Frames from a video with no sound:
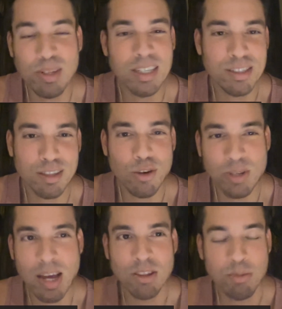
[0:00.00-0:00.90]
slowed
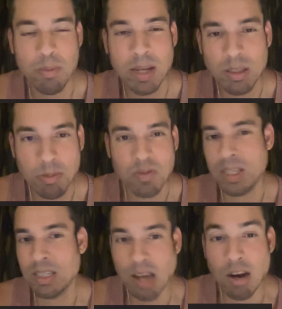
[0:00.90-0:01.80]
down the momentum of the
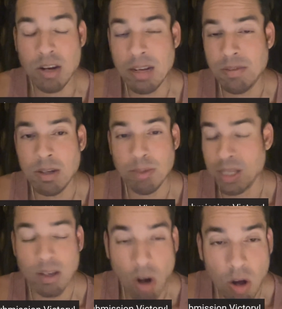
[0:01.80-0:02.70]
entire evening, but
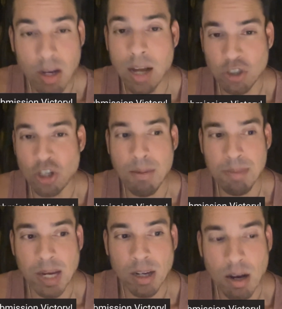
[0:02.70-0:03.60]
then it all got shot
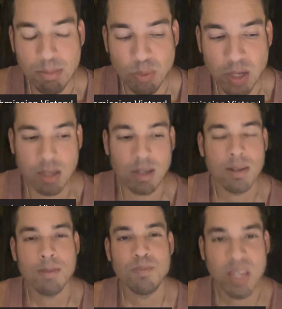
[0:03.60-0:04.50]
back up when
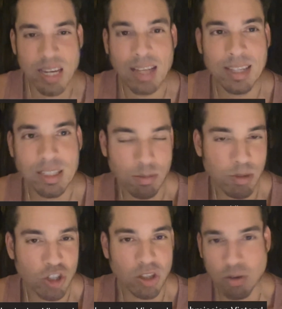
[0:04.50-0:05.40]
he got that
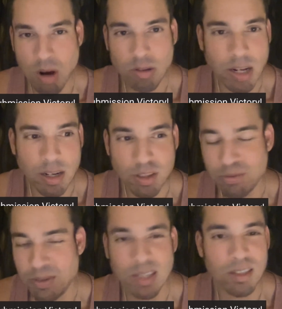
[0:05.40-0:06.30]
submission. The crowd got on their
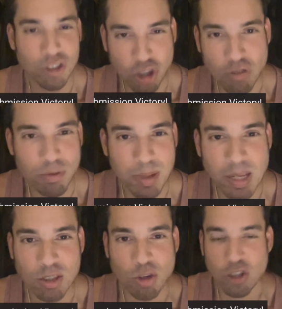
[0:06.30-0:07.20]
feet, cheered for
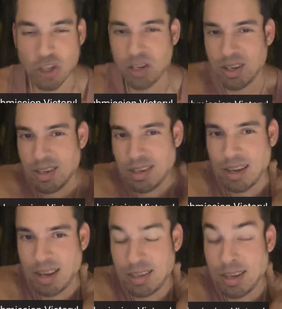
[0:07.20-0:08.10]
Pantoja,
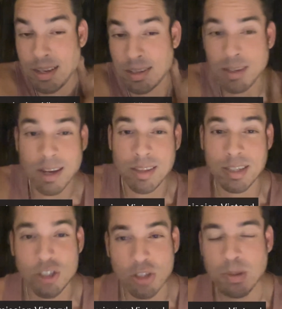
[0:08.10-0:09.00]
and yeah, I think
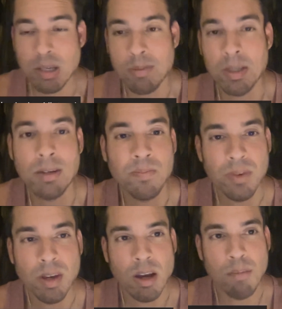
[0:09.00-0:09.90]
he's just becoming
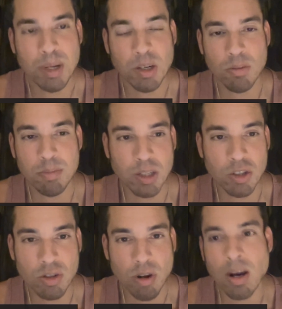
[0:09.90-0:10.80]
a bigger and bigger
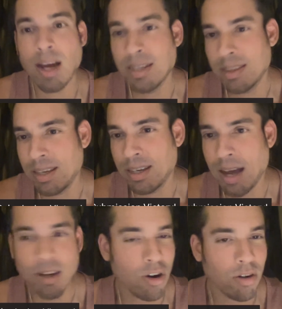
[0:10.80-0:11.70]
star. I did think
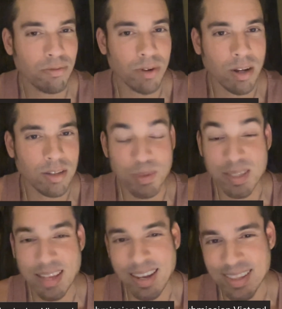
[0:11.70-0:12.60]
Kai Kara France
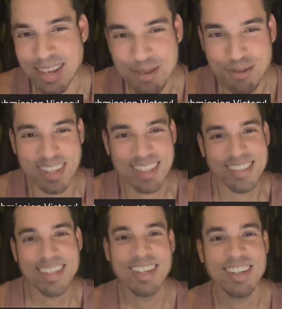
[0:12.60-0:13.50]
mistakenly was
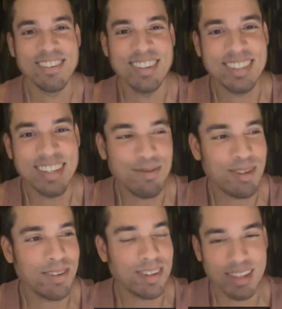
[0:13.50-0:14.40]
going to be
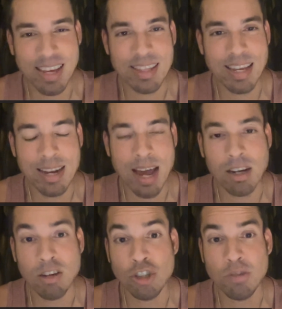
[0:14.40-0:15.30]
able to land that
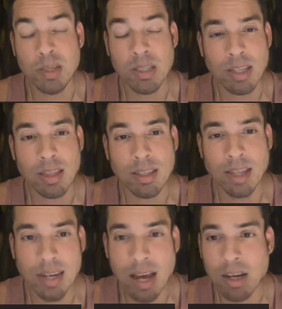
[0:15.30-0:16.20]
knockout, just because I think
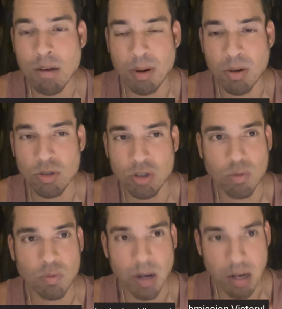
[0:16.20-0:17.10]
that knockout power is so
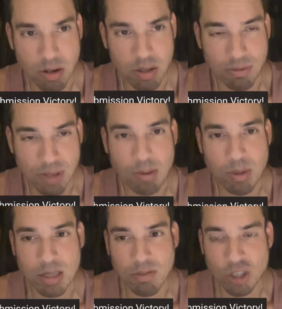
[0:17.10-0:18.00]
rare in the
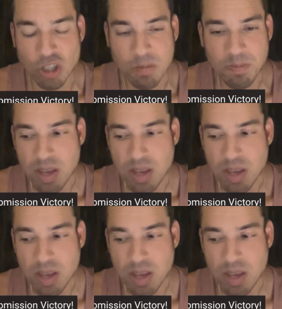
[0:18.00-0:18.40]
flyweight division,